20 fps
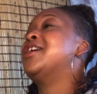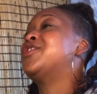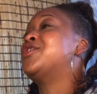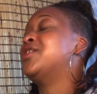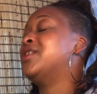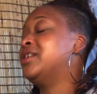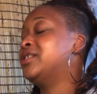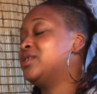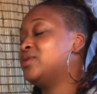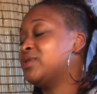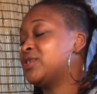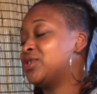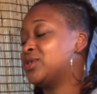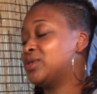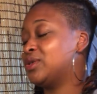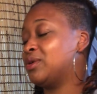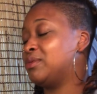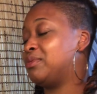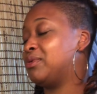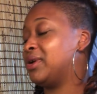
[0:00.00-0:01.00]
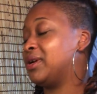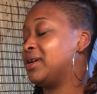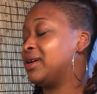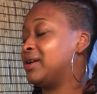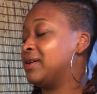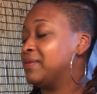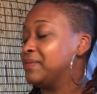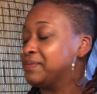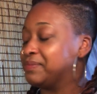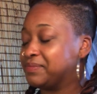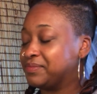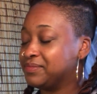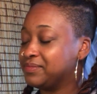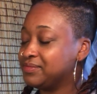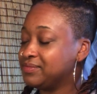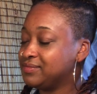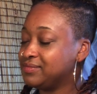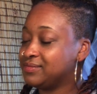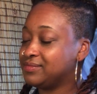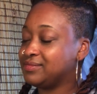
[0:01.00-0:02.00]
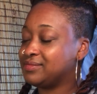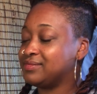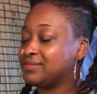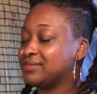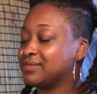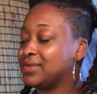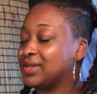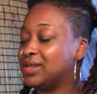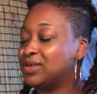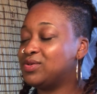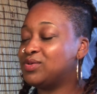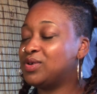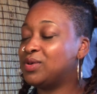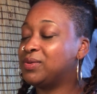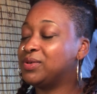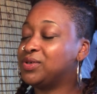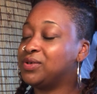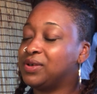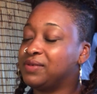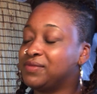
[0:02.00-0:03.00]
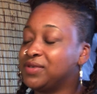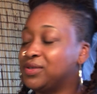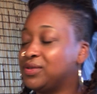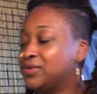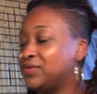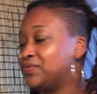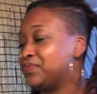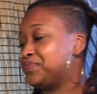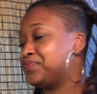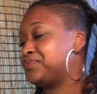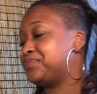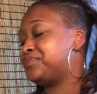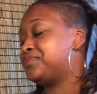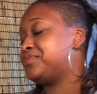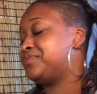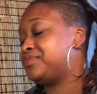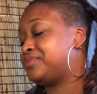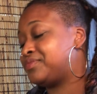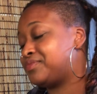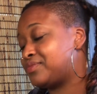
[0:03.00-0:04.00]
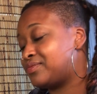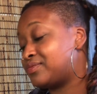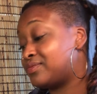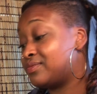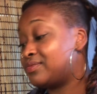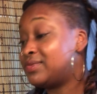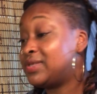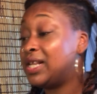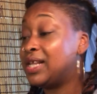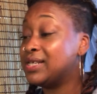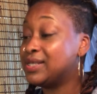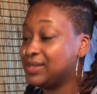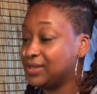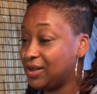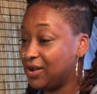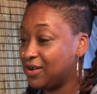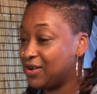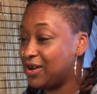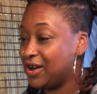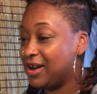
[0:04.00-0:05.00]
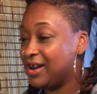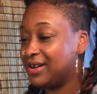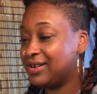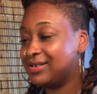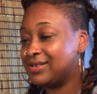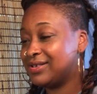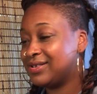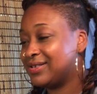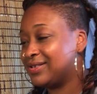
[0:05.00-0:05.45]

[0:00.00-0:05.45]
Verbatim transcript: Your intuition's on point here. You know what you have to do. Star card.